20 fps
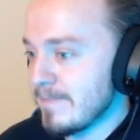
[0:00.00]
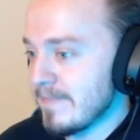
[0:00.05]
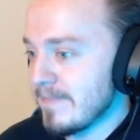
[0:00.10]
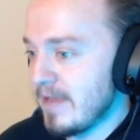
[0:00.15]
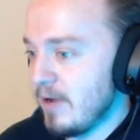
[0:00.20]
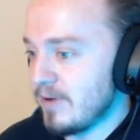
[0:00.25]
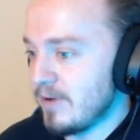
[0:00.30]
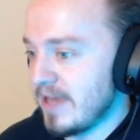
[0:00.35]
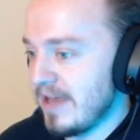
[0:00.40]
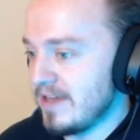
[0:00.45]

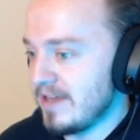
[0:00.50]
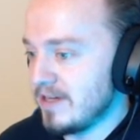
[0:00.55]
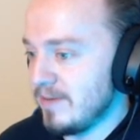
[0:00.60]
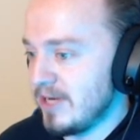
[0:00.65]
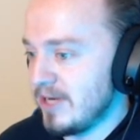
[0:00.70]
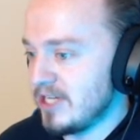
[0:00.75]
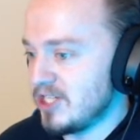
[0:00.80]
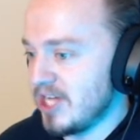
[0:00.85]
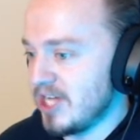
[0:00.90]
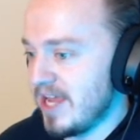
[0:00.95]
Okay,
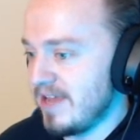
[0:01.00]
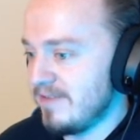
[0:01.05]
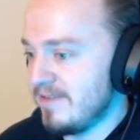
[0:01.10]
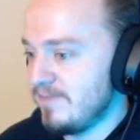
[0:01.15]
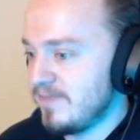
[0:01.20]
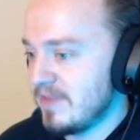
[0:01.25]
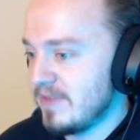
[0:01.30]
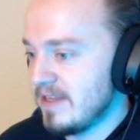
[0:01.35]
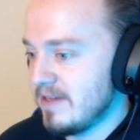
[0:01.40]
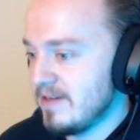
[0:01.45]
come on, Jay.
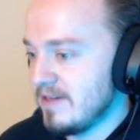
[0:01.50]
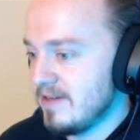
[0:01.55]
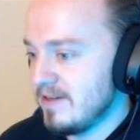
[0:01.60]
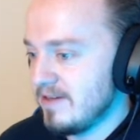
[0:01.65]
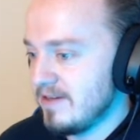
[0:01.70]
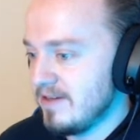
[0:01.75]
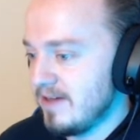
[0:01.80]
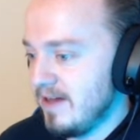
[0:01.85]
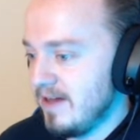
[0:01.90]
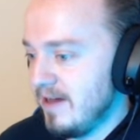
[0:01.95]

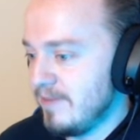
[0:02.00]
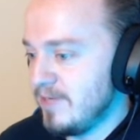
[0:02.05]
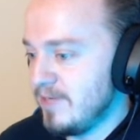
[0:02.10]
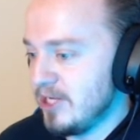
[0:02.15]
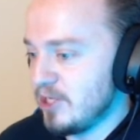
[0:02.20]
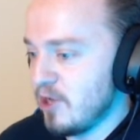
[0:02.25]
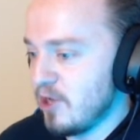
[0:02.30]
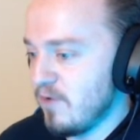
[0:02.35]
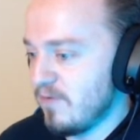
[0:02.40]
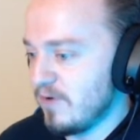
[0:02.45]
I'm
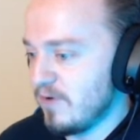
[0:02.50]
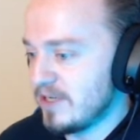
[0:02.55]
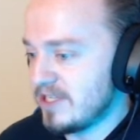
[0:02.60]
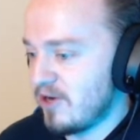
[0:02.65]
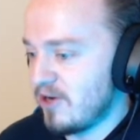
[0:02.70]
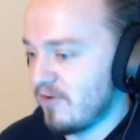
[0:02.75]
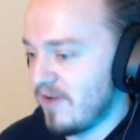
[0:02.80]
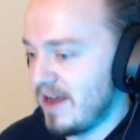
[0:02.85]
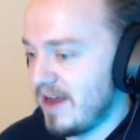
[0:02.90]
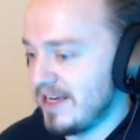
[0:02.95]
going to go for
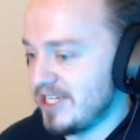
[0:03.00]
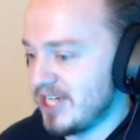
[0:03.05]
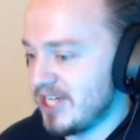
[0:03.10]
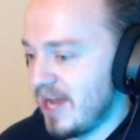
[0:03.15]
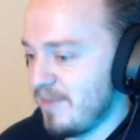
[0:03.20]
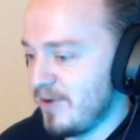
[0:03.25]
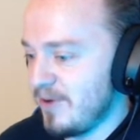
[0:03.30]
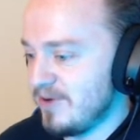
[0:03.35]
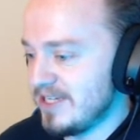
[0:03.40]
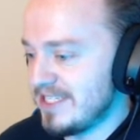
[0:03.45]
his karate
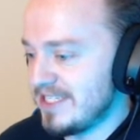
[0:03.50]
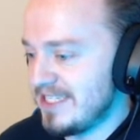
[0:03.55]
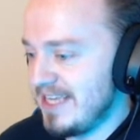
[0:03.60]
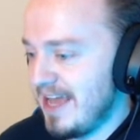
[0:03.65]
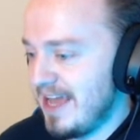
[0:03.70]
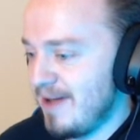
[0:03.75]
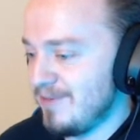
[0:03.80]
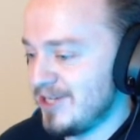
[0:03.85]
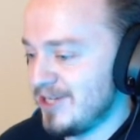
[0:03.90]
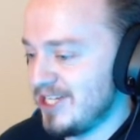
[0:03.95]
chop. I want to
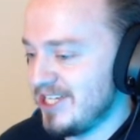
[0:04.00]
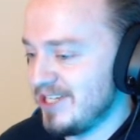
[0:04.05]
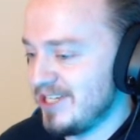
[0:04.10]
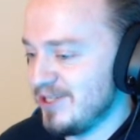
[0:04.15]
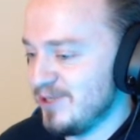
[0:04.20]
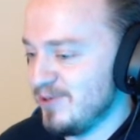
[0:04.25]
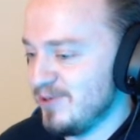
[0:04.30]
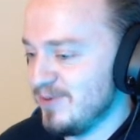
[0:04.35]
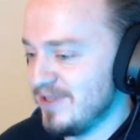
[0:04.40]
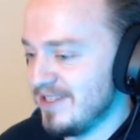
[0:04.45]
see how much he
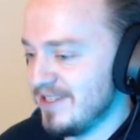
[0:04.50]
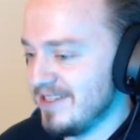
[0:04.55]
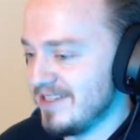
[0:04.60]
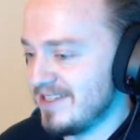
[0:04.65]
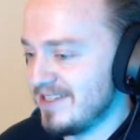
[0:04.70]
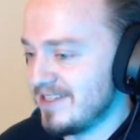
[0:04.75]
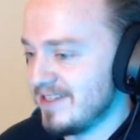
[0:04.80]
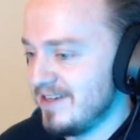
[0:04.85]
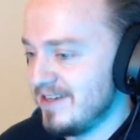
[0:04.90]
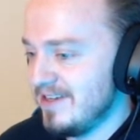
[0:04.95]
can do with
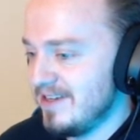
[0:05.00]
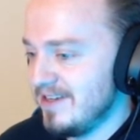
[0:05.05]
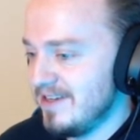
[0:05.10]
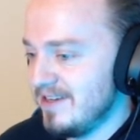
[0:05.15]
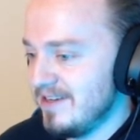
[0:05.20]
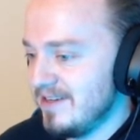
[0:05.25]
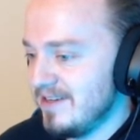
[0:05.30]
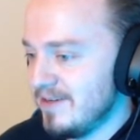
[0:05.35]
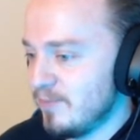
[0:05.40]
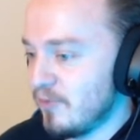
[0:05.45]
this.
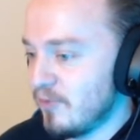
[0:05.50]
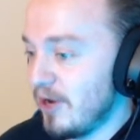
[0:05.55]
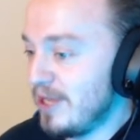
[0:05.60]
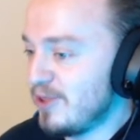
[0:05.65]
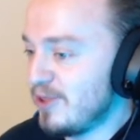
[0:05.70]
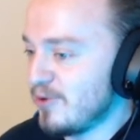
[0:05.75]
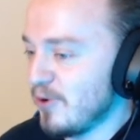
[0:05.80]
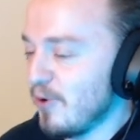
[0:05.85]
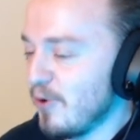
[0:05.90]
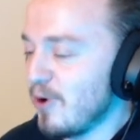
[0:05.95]

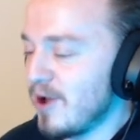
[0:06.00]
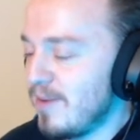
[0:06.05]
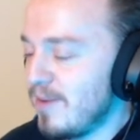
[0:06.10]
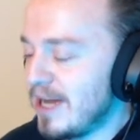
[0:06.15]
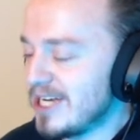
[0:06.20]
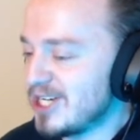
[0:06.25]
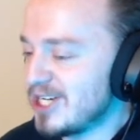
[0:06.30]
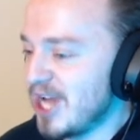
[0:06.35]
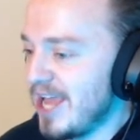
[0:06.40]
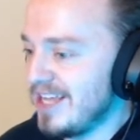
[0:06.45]
Breakthrough. Come
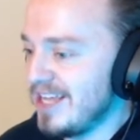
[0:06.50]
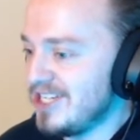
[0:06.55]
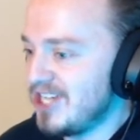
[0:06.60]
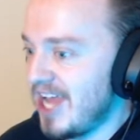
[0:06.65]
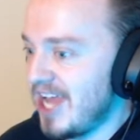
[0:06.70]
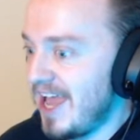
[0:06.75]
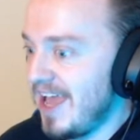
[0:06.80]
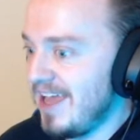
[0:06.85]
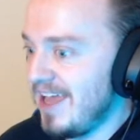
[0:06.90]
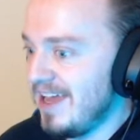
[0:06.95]
on, Jay.
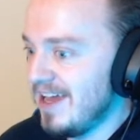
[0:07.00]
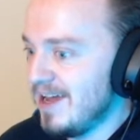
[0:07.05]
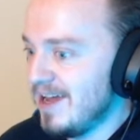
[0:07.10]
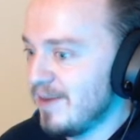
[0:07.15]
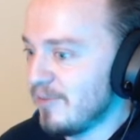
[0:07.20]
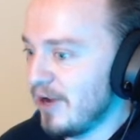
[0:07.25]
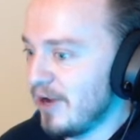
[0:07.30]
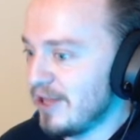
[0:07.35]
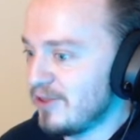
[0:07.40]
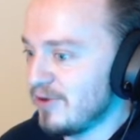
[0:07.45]
Jay.
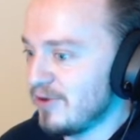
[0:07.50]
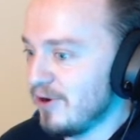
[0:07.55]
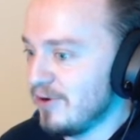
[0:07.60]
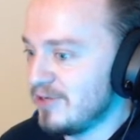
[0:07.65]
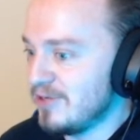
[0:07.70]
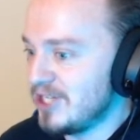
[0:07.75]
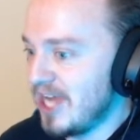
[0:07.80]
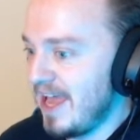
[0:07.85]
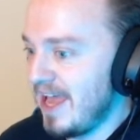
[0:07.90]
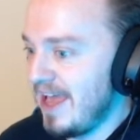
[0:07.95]

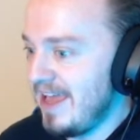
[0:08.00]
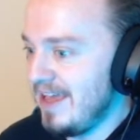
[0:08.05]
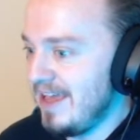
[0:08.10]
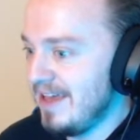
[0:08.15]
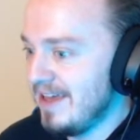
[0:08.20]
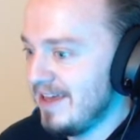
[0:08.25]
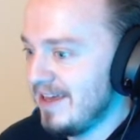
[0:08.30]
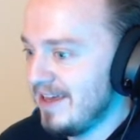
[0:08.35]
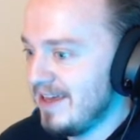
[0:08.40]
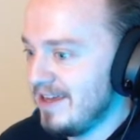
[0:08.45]
Breakthrough.
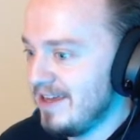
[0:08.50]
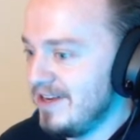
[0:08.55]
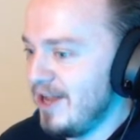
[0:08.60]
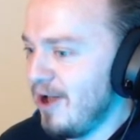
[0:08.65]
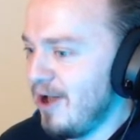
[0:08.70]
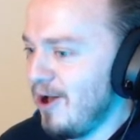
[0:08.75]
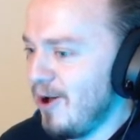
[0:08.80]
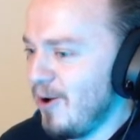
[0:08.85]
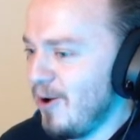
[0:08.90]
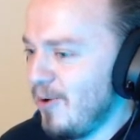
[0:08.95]
Jay.
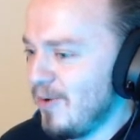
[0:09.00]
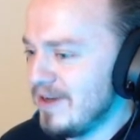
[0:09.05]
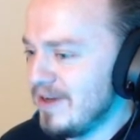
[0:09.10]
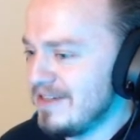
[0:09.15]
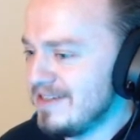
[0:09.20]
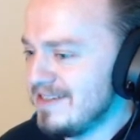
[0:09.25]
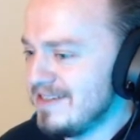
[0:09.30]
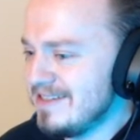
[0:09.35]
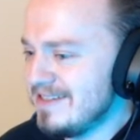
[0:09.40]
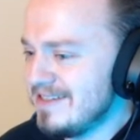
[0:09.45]
No.
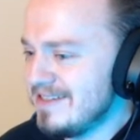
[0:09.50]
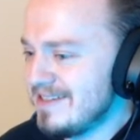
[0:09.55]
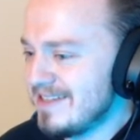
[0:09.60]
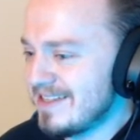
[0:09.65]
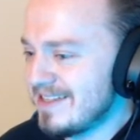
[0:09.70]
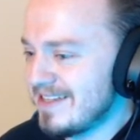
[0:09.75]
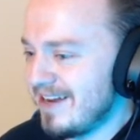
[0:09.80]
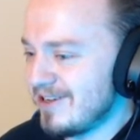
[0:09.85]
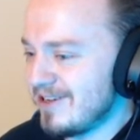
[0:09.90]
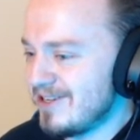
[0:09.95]
Oh,
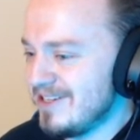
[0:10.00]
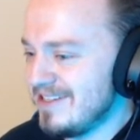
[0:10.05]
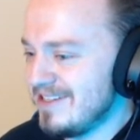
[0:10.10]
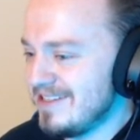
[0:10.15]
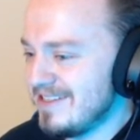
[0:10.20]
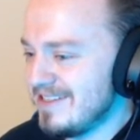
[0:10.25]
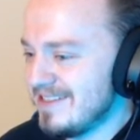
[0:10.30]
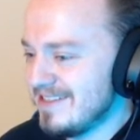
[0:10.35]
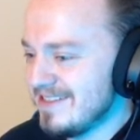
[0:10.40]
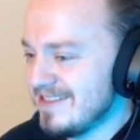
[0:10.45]
that's not
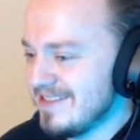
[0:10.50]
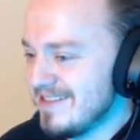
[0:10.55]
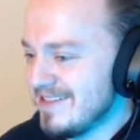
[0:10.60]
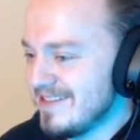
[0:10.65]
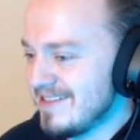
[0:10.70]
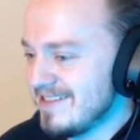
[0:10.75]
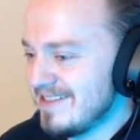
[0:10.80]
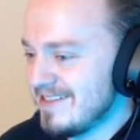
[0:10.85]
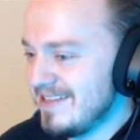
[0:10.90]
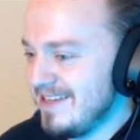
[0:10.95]
good.
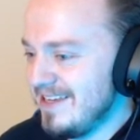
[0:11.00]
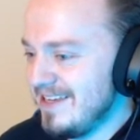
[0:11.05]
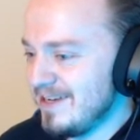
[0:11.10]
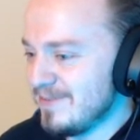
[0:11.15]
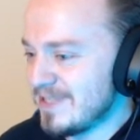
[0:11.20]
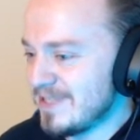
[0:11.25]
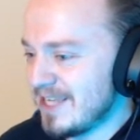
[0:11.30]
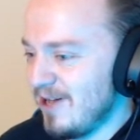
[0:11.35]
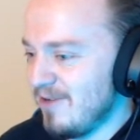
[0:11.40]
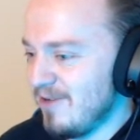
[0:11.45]
He hit
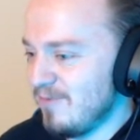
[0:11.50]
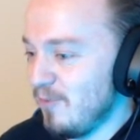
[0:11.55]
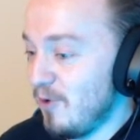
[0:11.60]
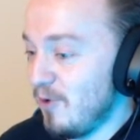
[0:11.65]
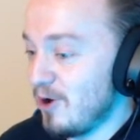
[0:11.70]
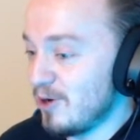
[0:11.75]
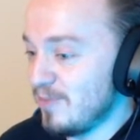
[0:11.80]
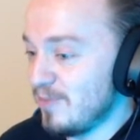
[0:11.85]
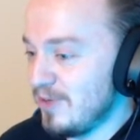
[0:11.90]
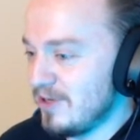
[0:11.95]
himself.
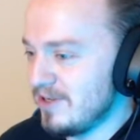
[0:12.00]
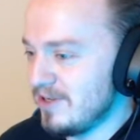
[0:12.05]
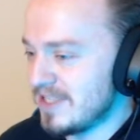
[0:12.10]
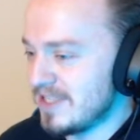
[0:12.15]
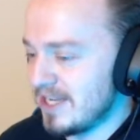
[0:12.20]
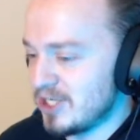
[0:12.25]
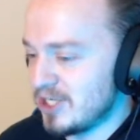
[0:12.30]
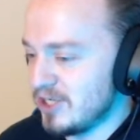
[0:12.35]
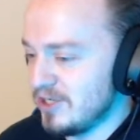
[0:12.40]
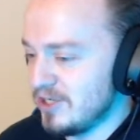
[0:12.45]
Water
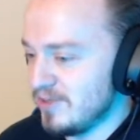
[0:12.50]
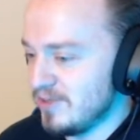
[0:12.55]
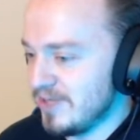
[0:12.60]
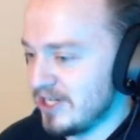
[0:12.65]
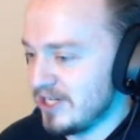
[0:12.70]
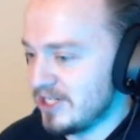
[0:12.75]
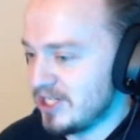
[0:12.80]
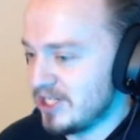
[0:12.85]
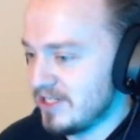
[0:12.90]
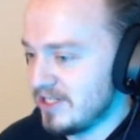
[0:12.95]
pulse. That shouldn't do
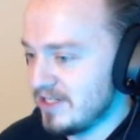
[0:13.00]
much.